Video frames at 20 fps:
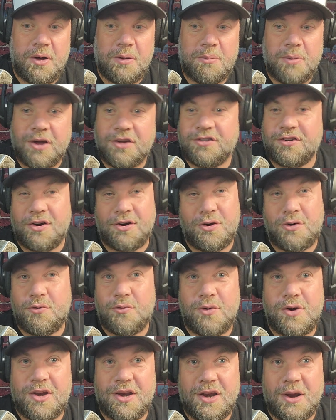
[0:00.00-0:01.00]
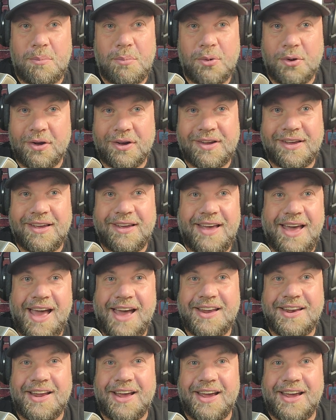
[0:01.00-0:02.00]
Um, I started reading a book
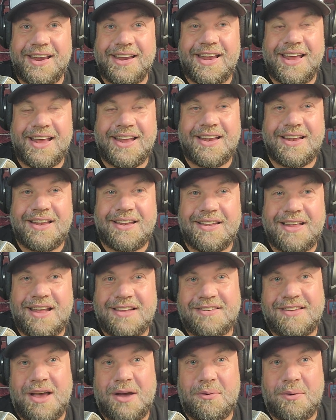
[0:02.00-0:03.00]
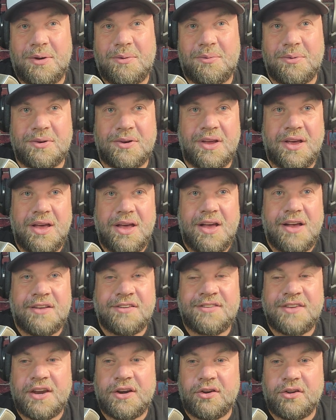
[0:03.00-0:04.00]
at night, and that's how I would
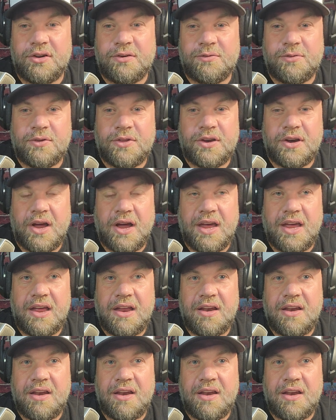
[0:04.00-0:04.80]
settle in for the night.